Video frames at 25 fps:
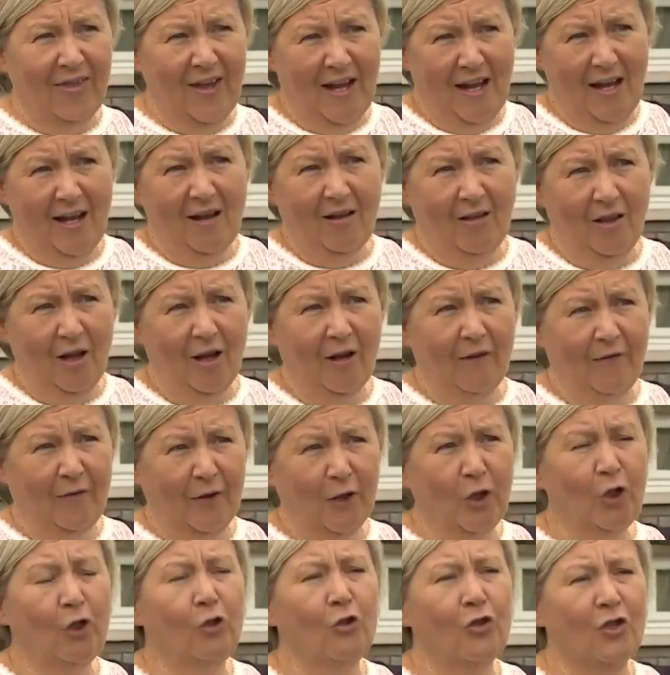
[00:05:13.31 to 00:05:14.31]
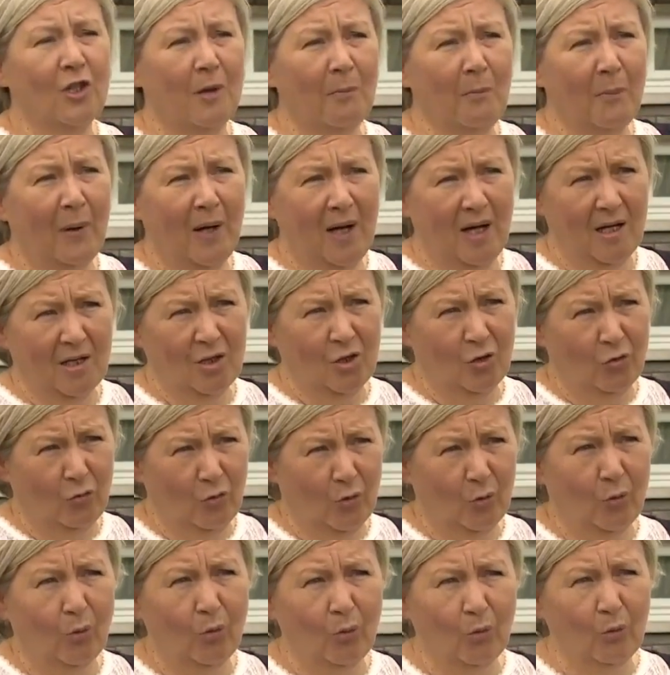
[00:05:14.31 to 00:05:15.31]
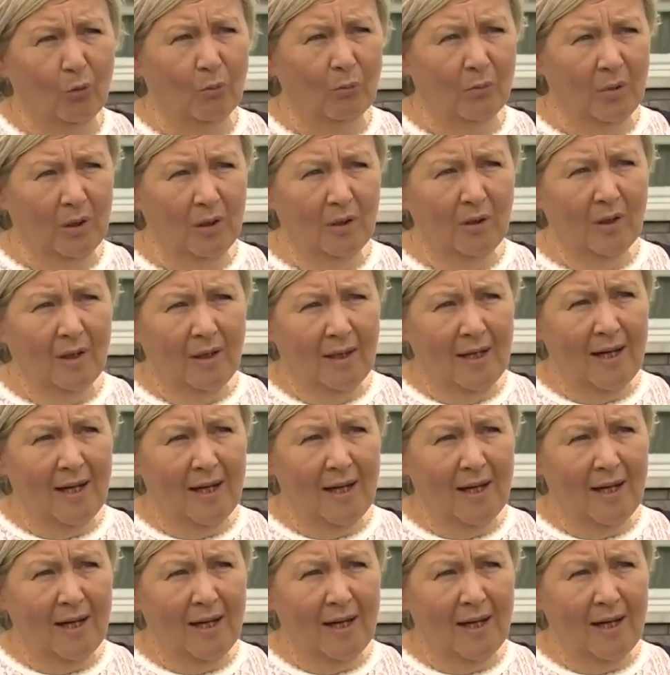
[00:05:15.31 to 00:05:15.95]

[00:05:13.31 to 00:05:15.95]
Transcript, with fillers: that'll have a huge impact on the home.